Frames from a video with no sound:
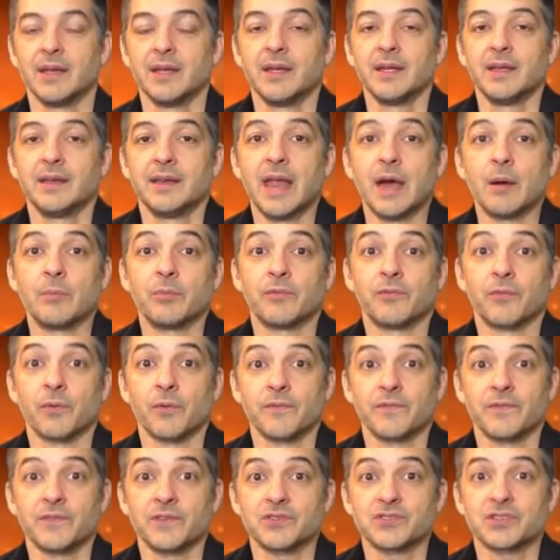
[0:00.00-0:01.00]
Now, before
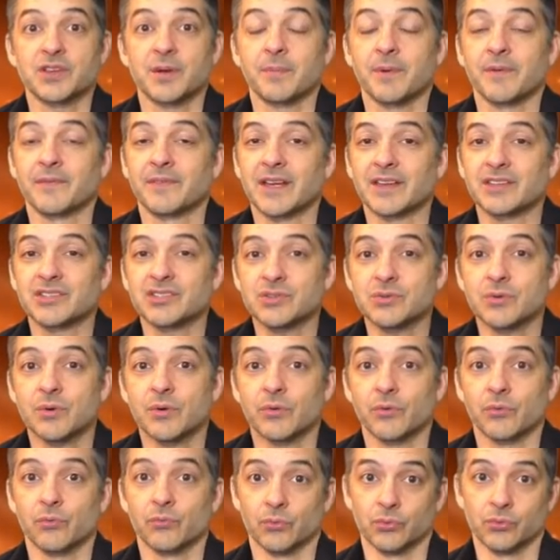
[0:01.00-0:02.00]
we finish up, I've got 2
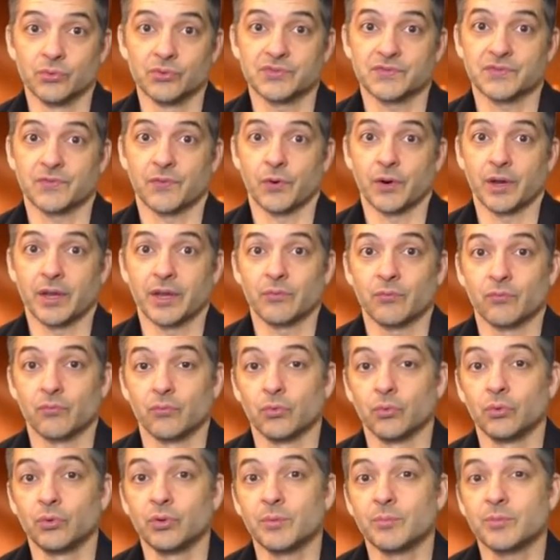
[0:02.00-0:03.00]
other rules for you.
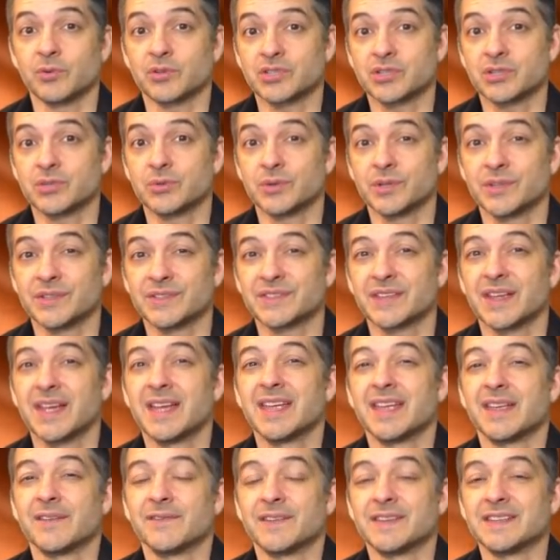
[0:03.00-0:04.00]
Rule number 2 is,
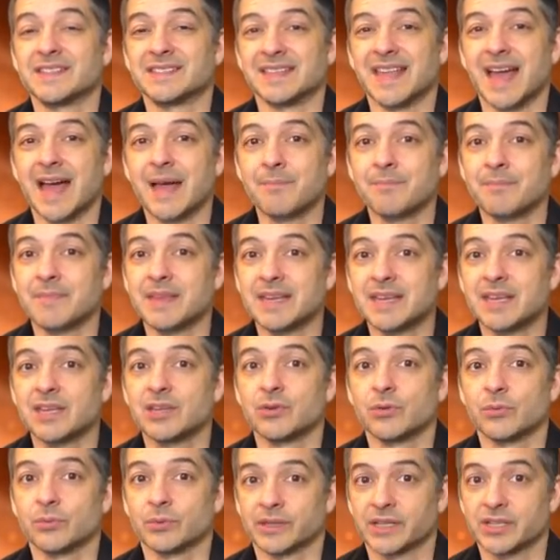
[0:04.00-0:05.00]
if he's not meeting
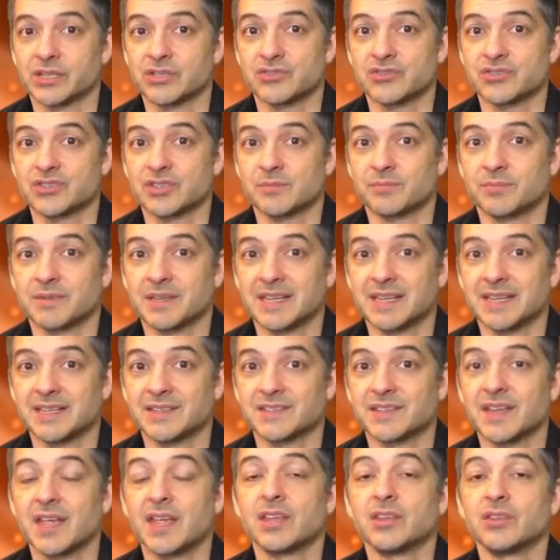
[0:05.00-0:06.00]
your relationship
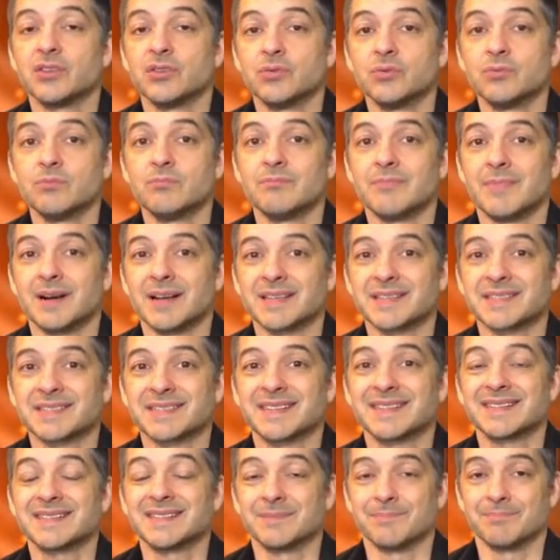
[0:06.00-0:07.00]
needs, you
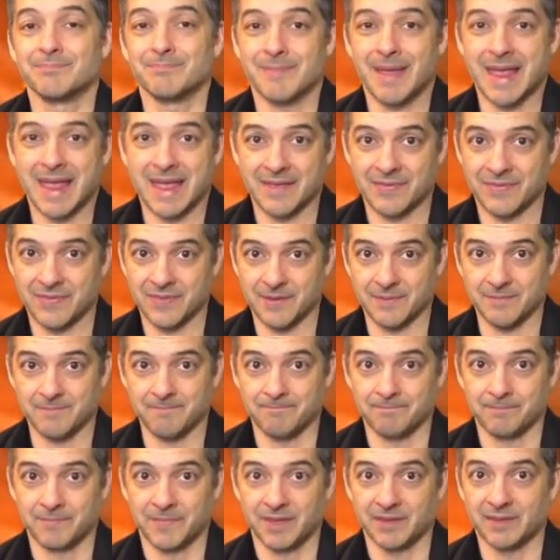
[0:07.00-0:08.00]
must demand
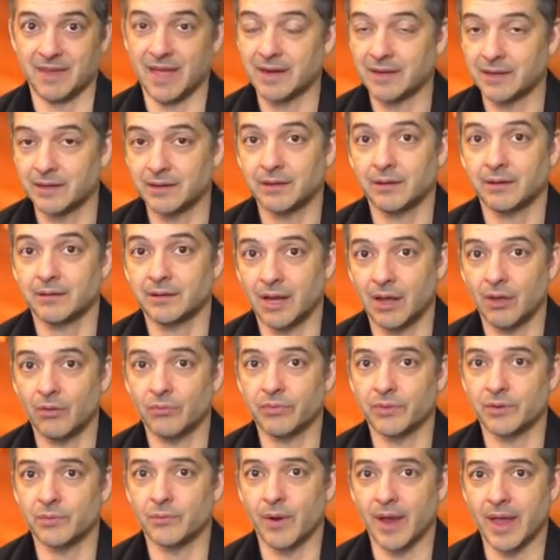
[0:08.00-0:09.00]
them. Not in an
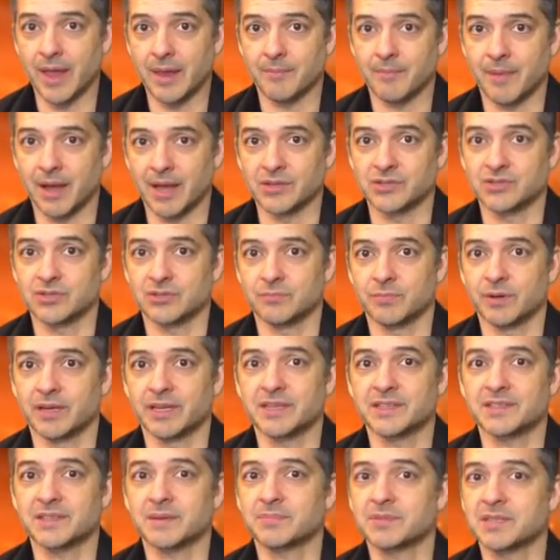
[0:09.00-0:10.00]
unhealthy way, mind you, but
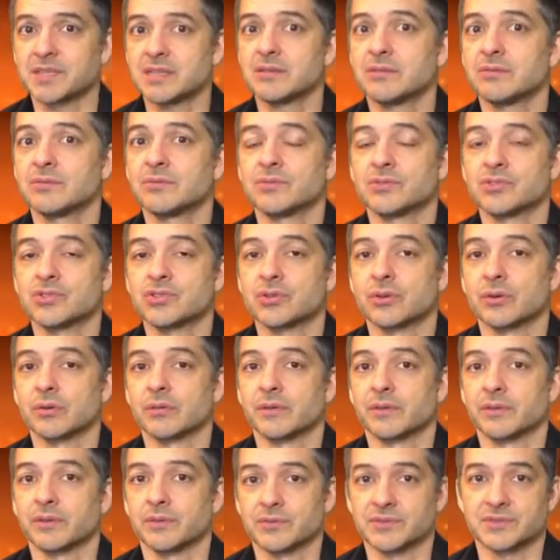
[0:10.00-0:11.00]
it's up to you to
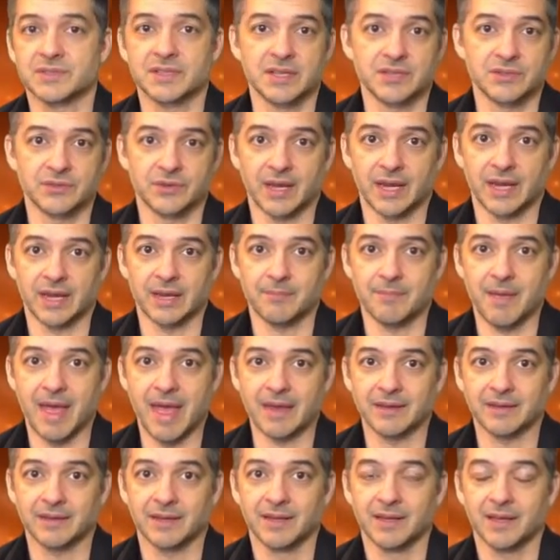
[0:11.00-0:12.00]
ensure that those needs are getting
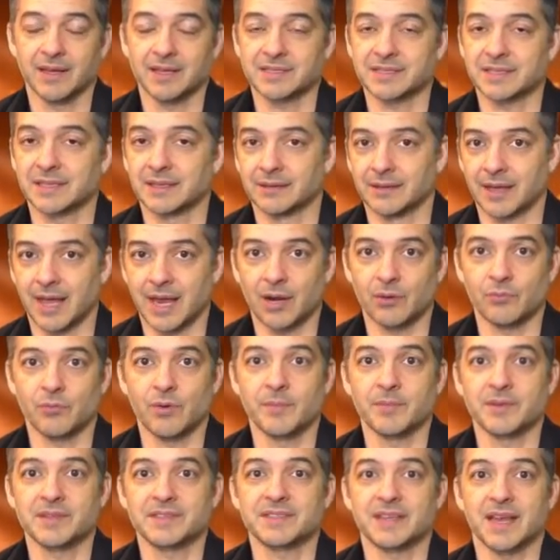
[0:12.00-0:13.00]
met. I see a lot of
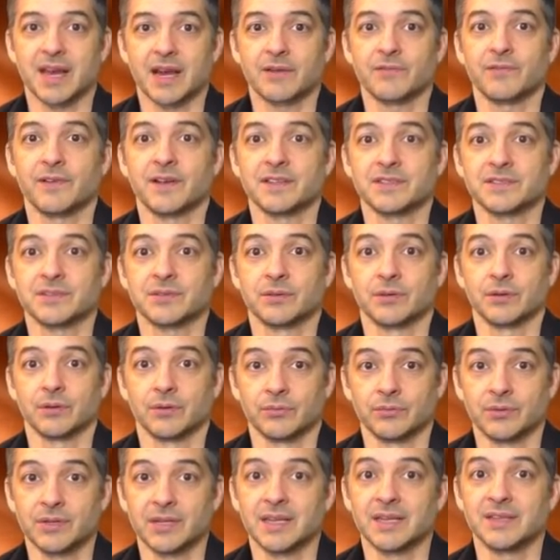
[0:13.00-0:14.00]
women sacrifice their
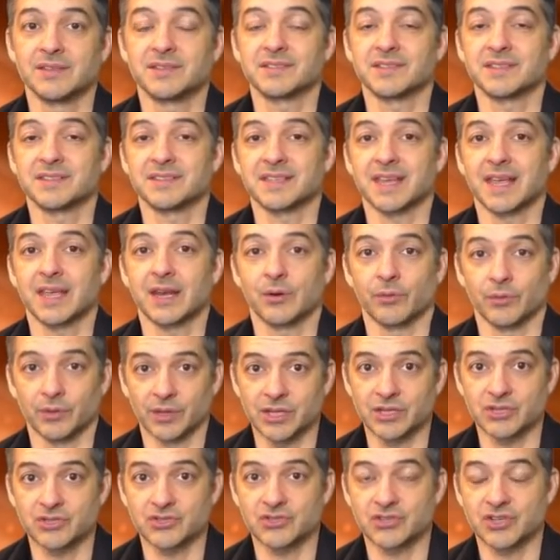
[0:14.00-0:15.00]
own needs to stay in a
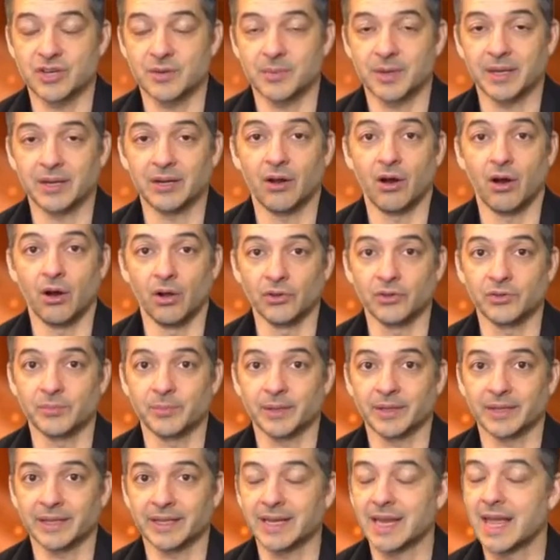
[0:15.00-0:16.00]
relationship, and
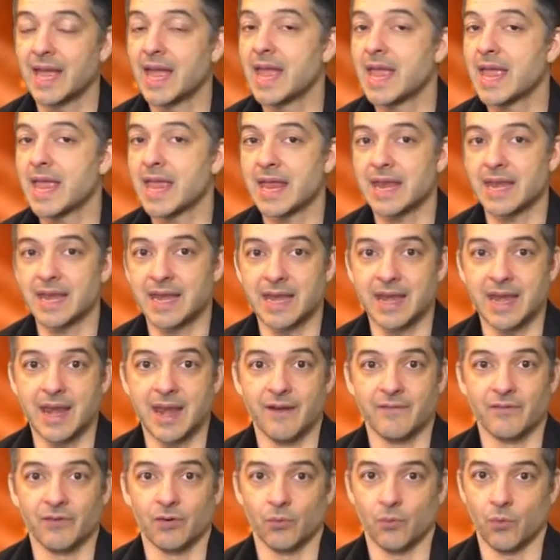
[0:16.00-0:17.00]
ultimately, it
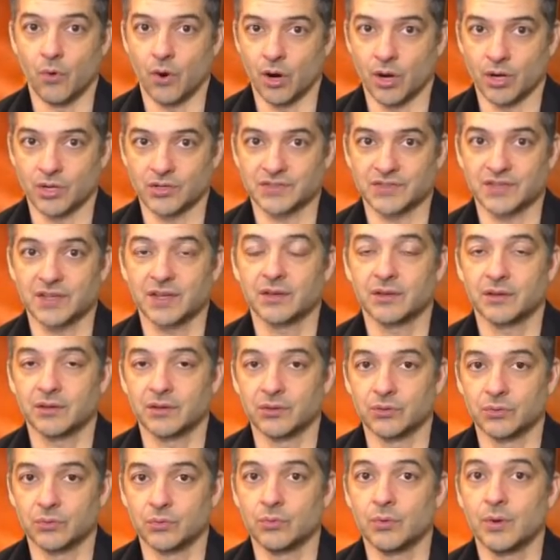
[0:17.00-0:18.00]
never works.
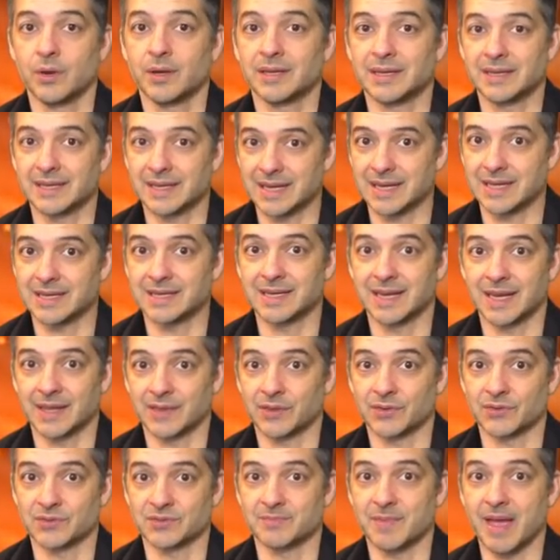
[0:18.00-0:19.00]
You need to
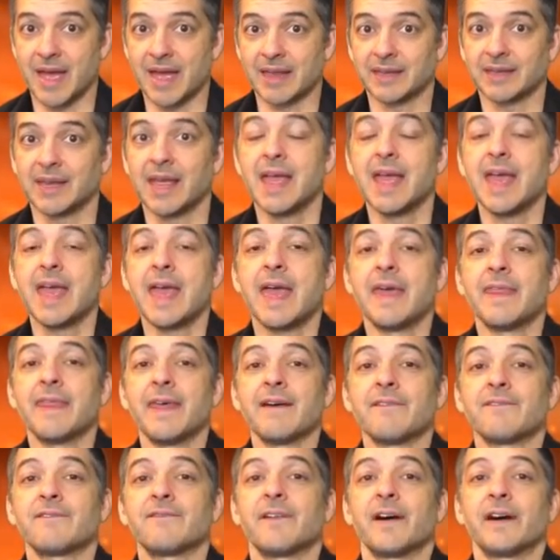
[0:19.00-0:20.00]
get those met. And
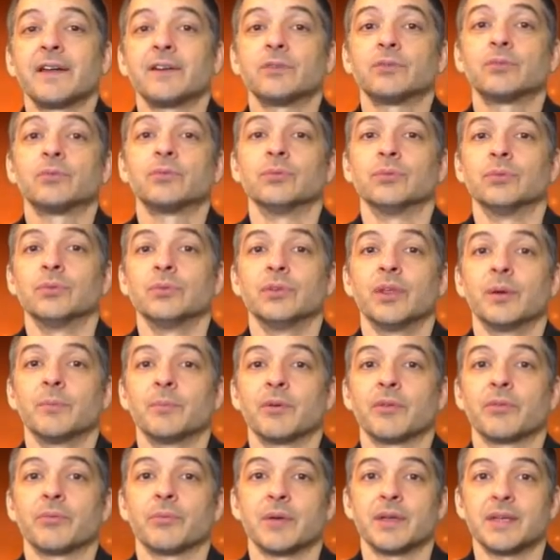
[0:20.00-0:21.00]
that final rule,
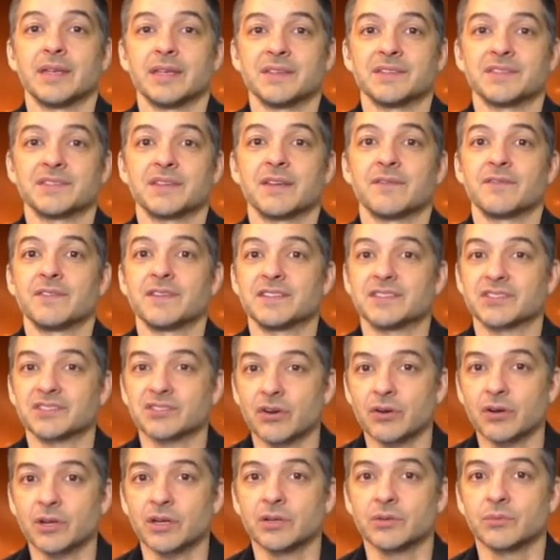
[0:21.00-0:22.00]
number 3, is if he's
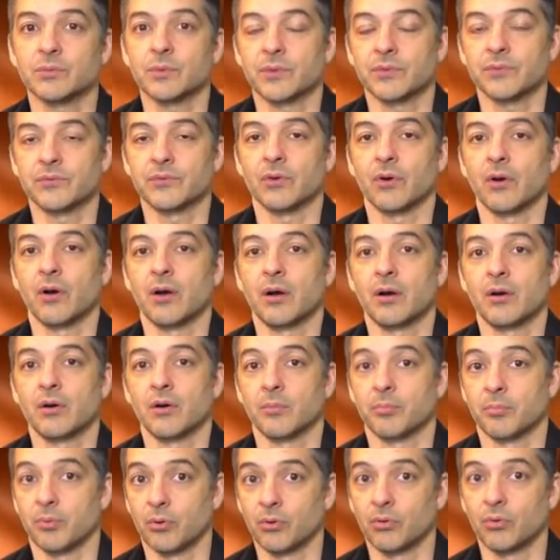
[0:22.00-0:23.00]
starting to withdraw
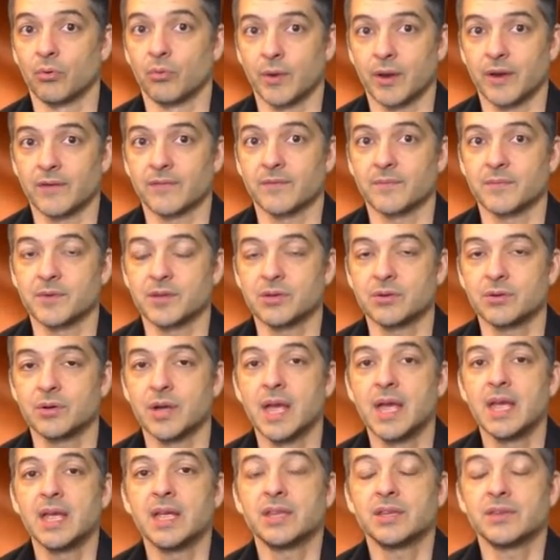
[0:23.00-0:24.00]
or pull away from you,
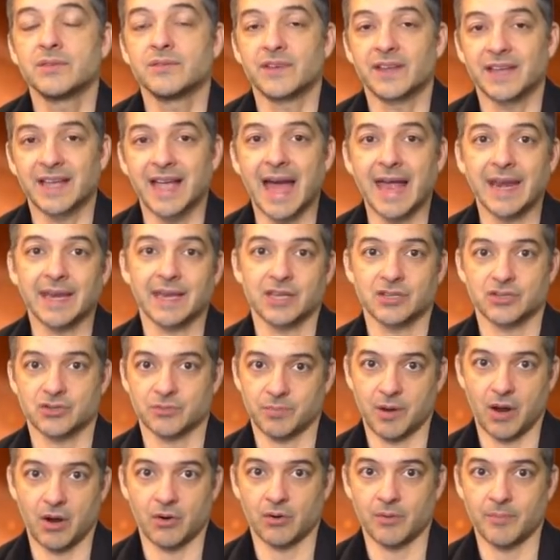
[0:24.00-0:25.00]
you've got to get
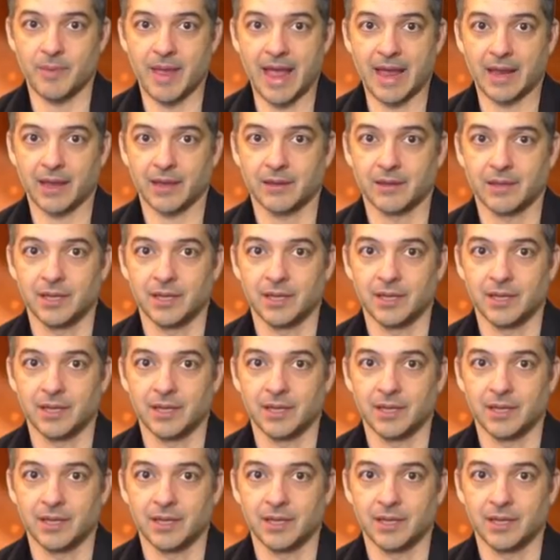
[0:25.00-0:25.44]
your power back.